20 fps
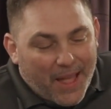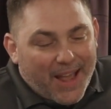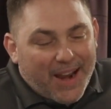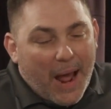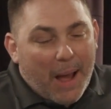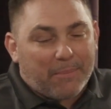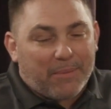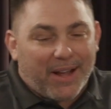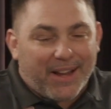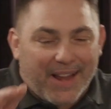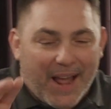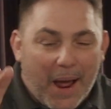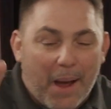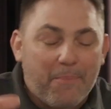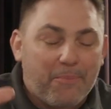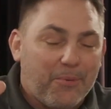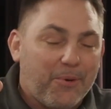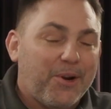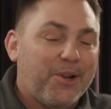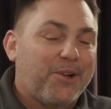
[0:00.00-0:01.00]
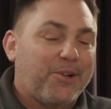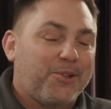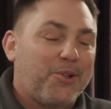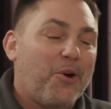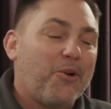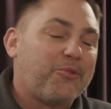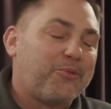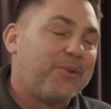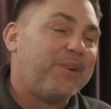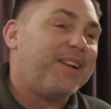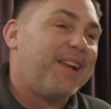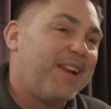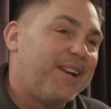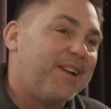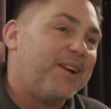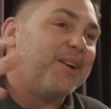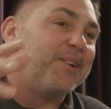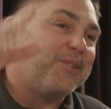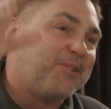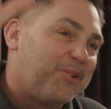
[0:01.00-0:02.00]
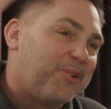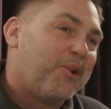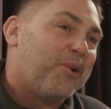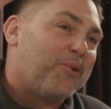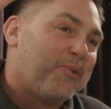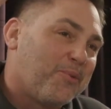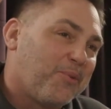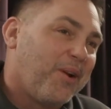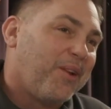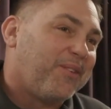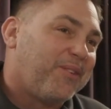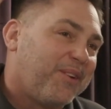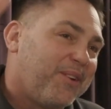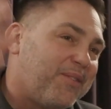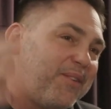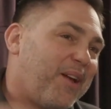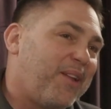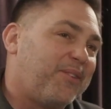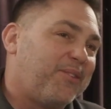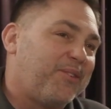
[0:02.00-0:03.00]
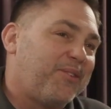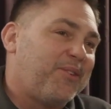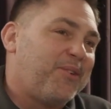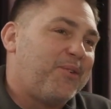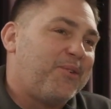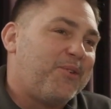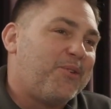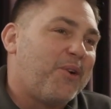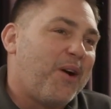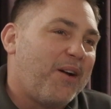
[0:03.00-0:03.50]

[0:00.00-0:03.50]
and I'm pretty close with Nina, who runs the events too.